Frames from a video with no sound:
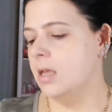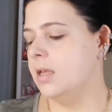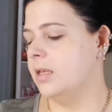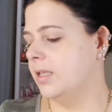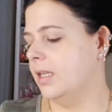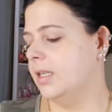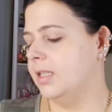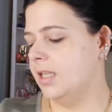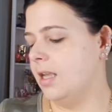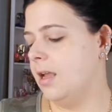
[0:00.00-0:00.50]

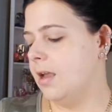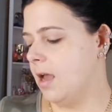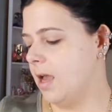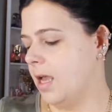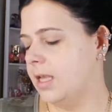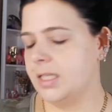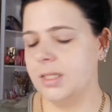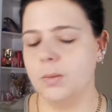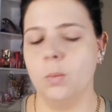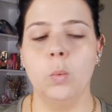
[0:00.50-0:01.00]
Since
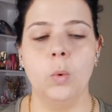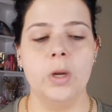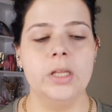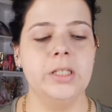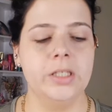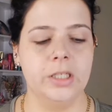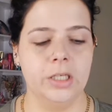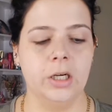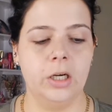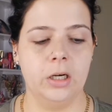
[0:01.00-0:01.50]
it's
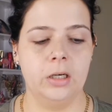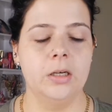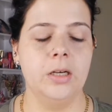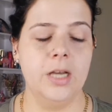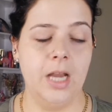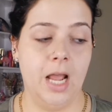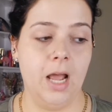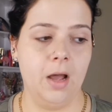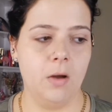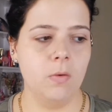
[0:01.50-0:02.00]
winter
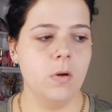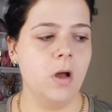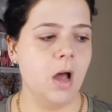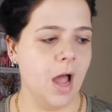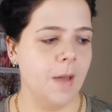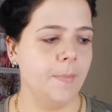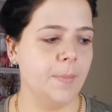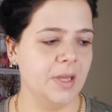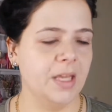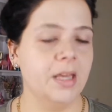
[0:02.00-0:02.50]
now,
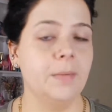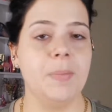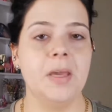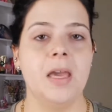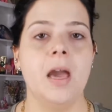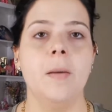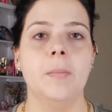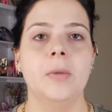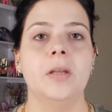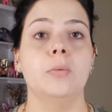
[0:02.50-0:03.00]
I've been
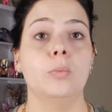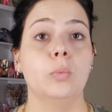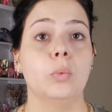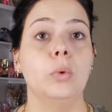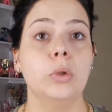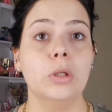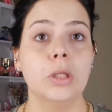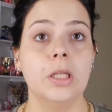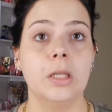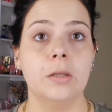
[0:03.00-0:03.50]
becoming
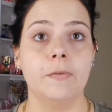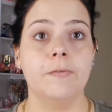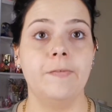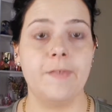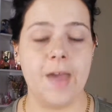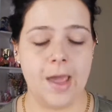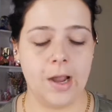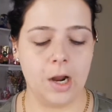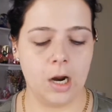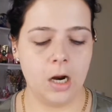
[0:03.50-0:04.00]
really
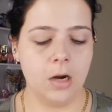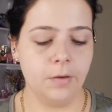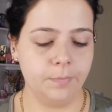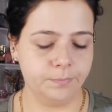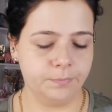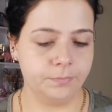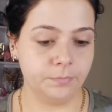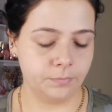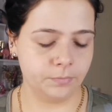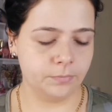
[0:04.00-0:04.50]
fair.
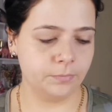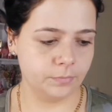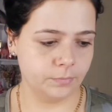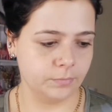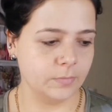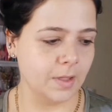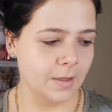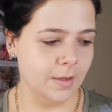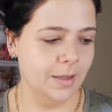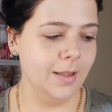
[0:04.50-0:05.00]

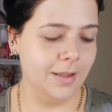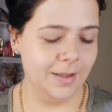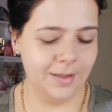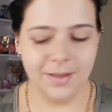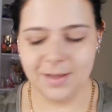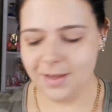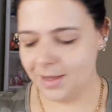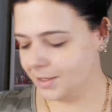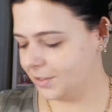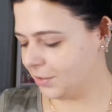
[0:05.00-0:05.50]

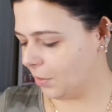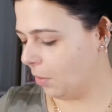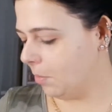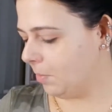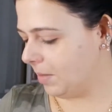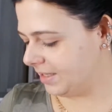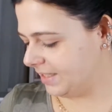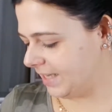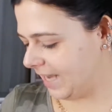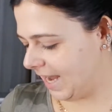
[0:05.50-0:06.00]
So all
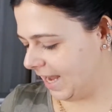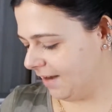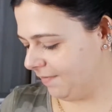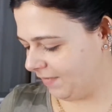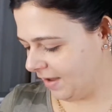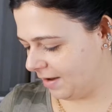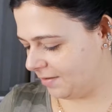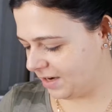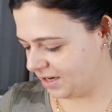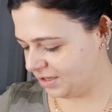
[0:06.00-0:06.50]
my tan
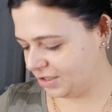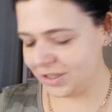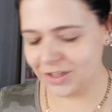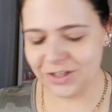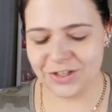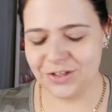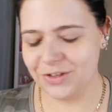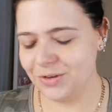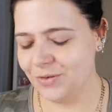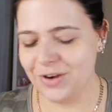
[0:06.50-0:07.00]

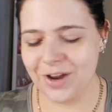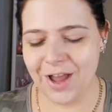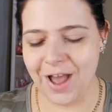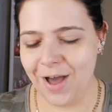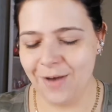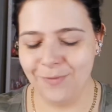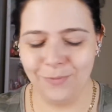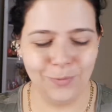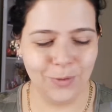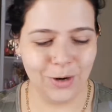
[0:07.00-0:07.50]
foundations do
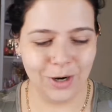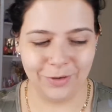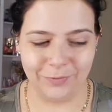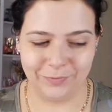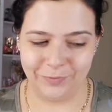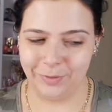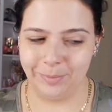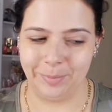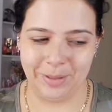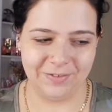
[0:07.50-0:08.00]
not work
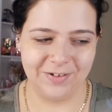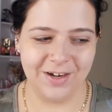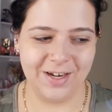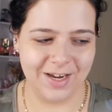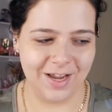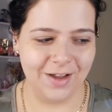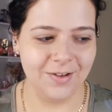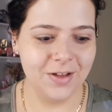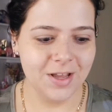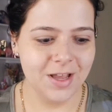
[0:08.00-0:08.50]
for me right
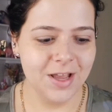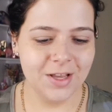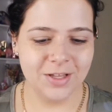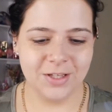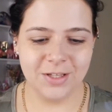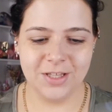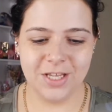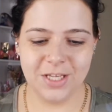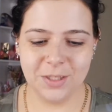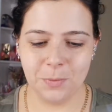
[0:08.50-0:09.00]
now.
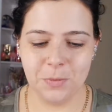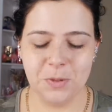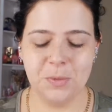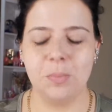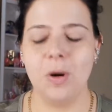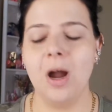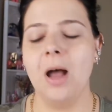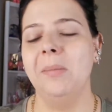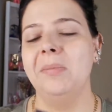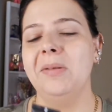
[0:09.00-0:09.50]
So this one's
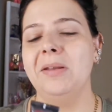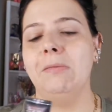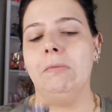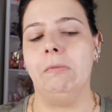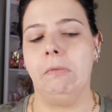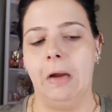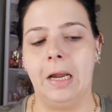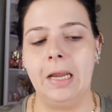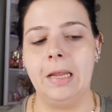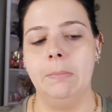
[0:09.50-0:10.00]
probably
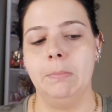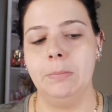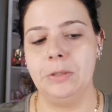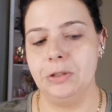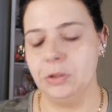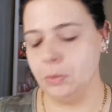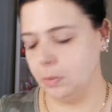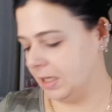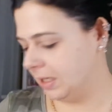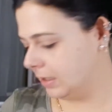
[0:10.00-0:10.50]
right in
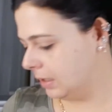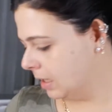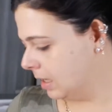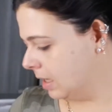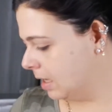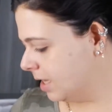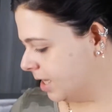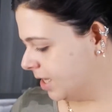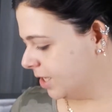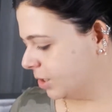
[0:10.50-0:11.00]
between.
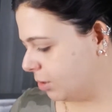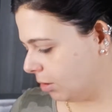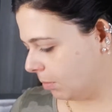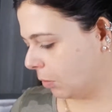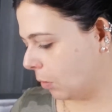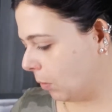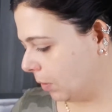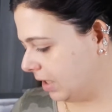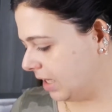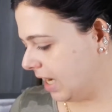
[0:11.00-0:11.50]
So
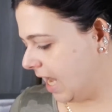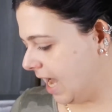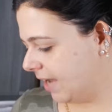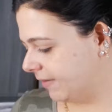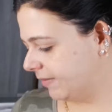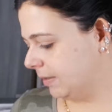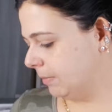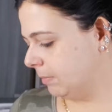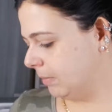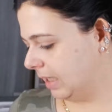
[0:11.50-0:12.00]
I'm going to
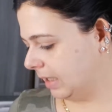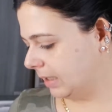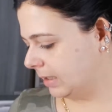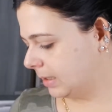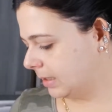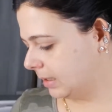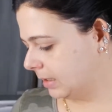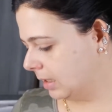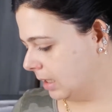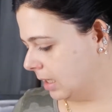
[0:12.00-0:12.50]
have to
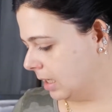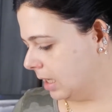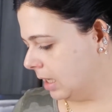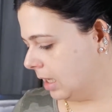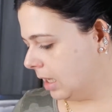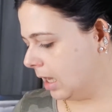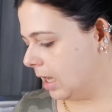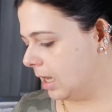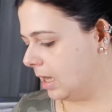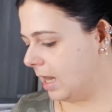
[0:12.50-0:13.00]
mix
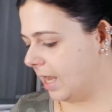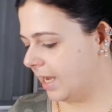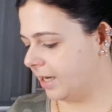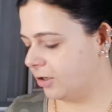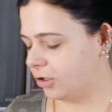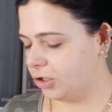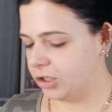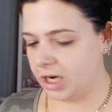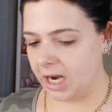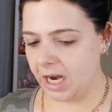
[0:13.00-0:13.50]
a
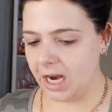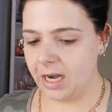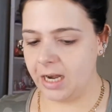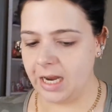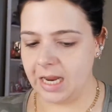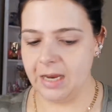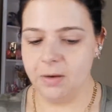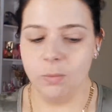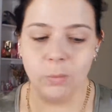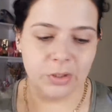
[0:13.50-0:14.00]
lighter shade
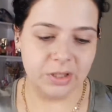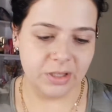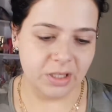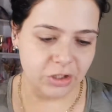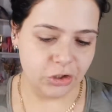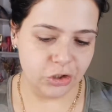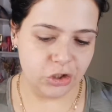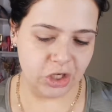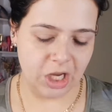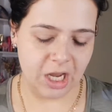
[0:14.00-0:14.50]
in with
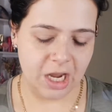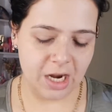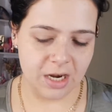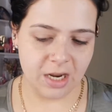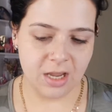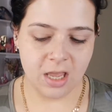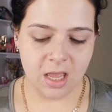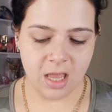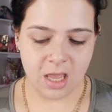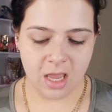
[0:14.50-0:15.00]
the shade.